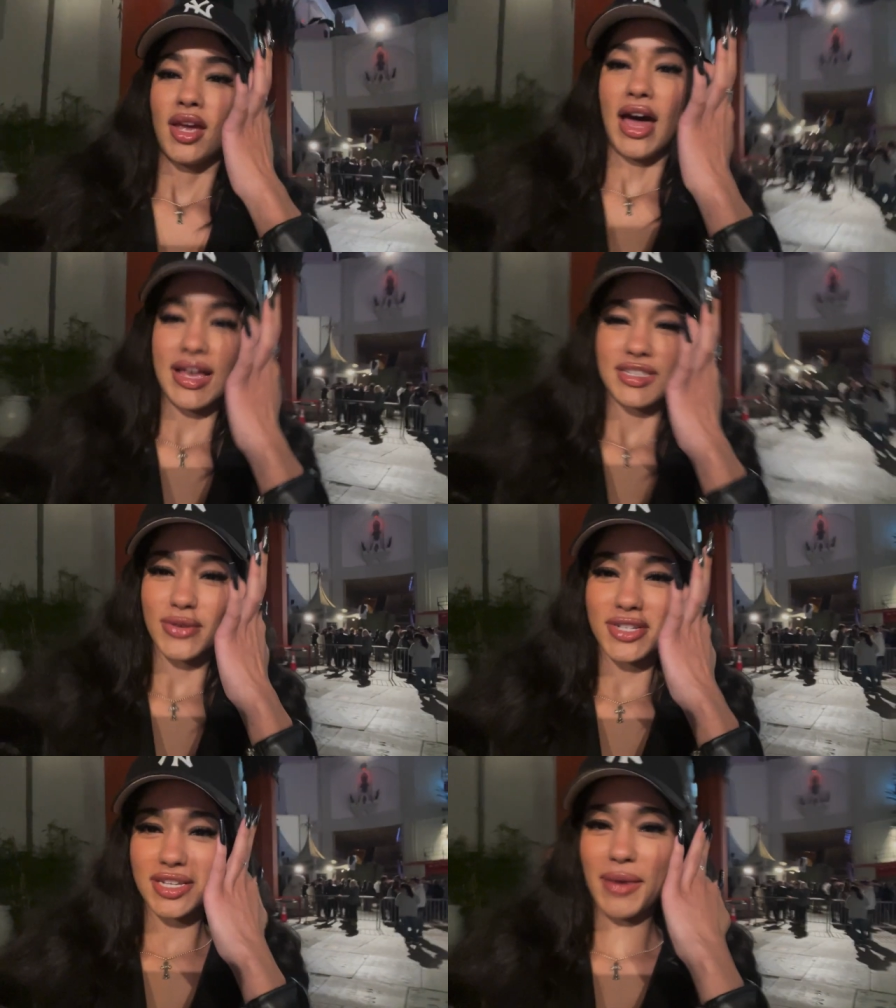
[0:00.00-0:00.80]
I
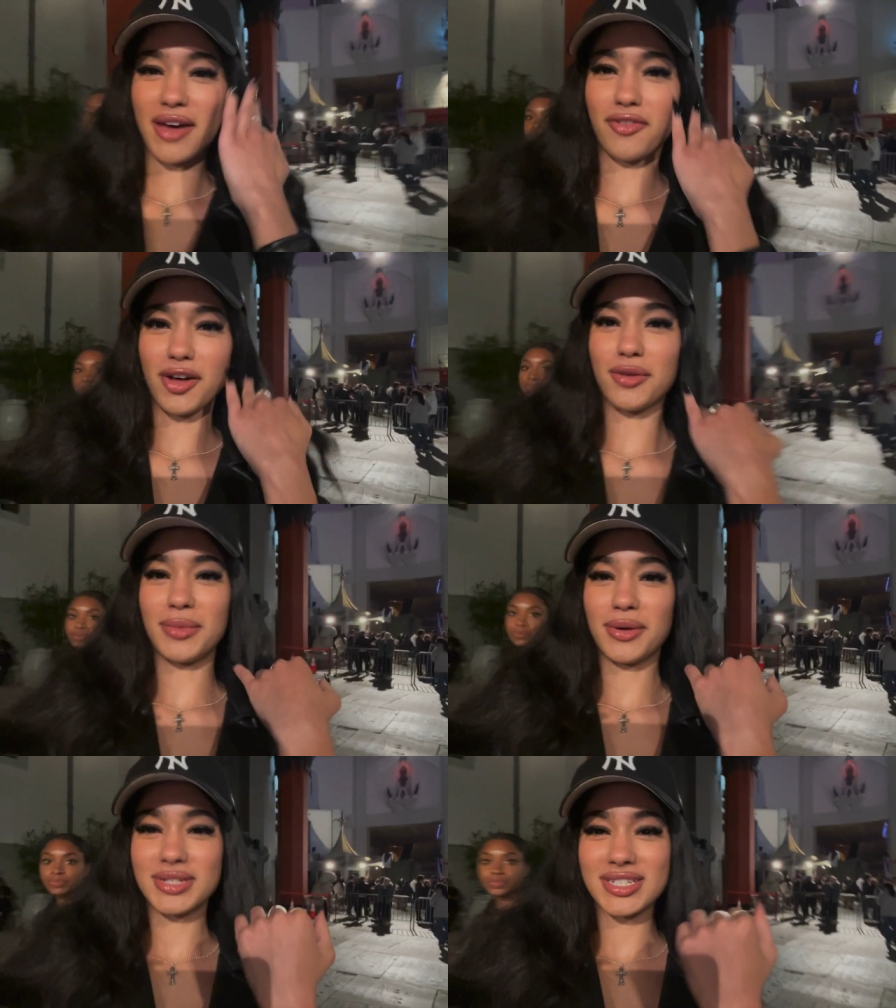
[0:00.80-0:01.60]
switched to my phone,
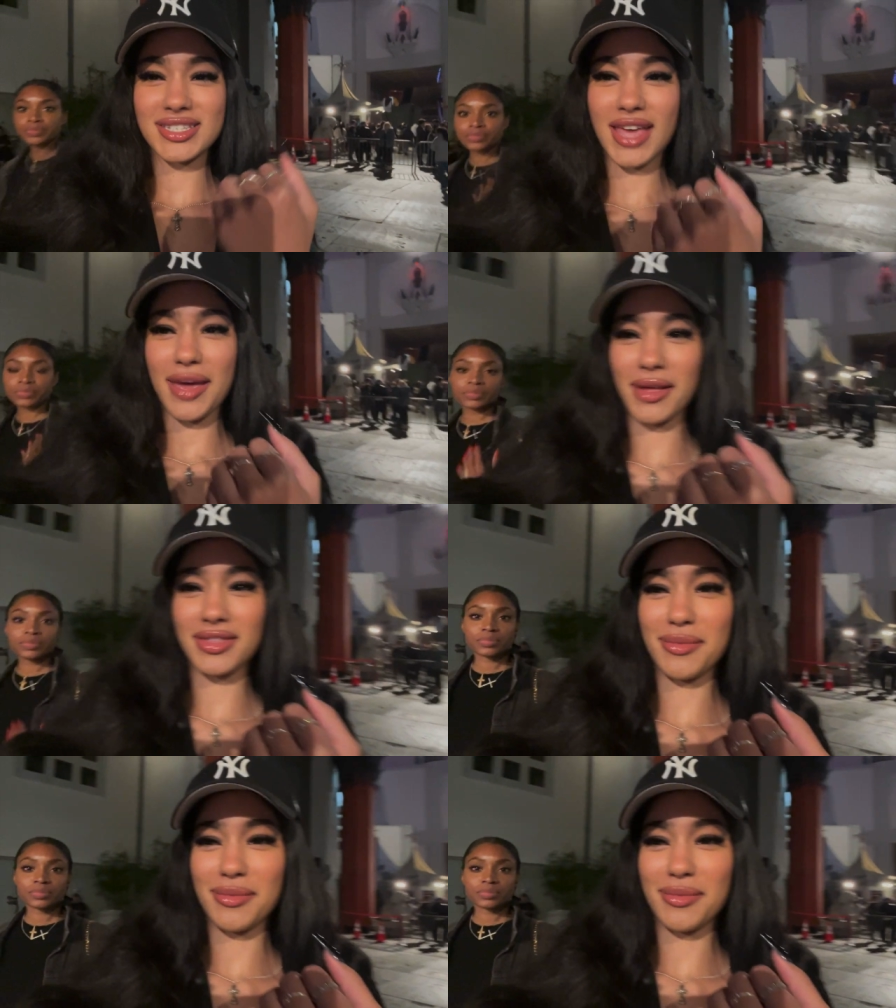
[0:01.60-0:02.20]
but we just came out the